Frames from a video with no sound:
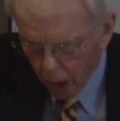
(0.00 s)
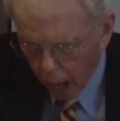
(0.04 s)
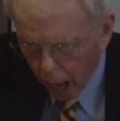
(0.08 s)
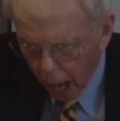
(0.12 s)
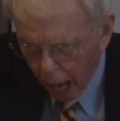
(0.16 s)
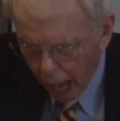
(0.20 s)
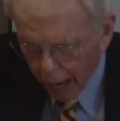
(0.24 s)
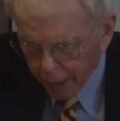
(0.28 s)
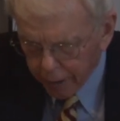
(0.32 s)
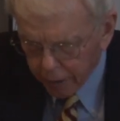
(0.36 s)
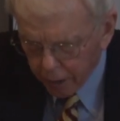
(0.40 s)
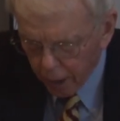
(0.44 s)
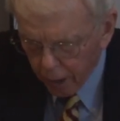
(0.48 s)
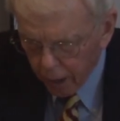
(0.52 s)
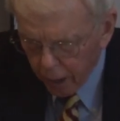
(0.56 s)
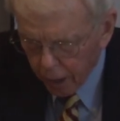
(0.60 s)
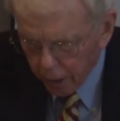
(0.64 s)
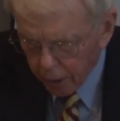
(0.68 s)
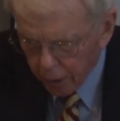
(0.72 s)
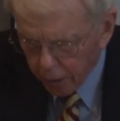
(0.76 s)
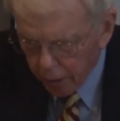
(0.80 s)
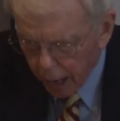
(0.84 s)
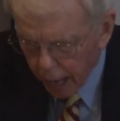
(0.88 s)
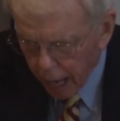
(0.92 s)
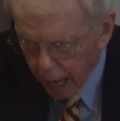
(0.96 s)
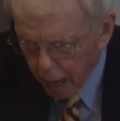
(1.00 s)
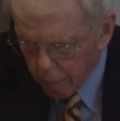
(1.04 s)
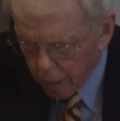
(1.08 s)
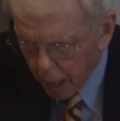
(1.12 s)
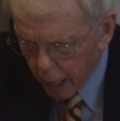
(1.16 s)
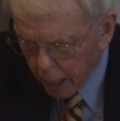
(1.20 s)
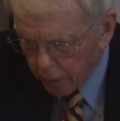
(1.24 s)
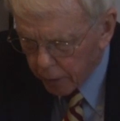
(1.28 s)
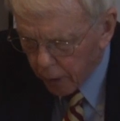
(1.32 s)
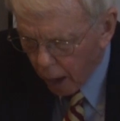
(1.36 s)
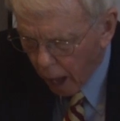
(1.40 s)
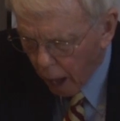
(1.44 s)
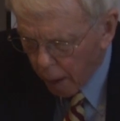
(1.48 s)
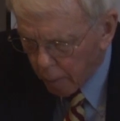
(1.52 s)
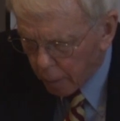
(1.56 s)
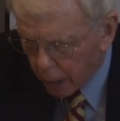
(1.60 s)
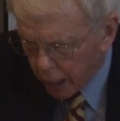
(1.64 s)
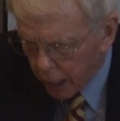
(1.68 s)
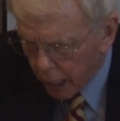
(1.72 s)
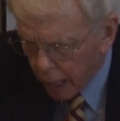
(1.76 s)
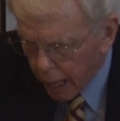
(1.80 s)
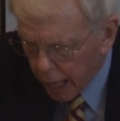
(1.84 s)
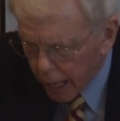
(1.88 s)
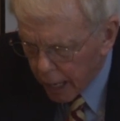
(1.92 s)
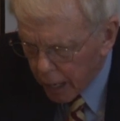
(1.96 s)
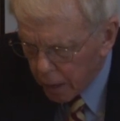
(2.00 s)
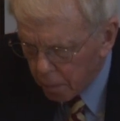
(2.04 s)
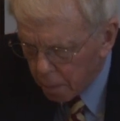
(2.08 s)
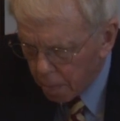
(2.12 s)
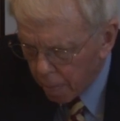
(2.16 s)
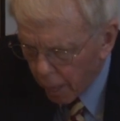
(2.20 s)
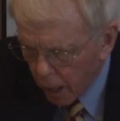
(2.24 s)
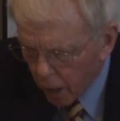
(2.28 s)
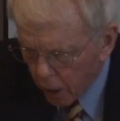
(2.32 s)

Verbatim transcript: not name a nominee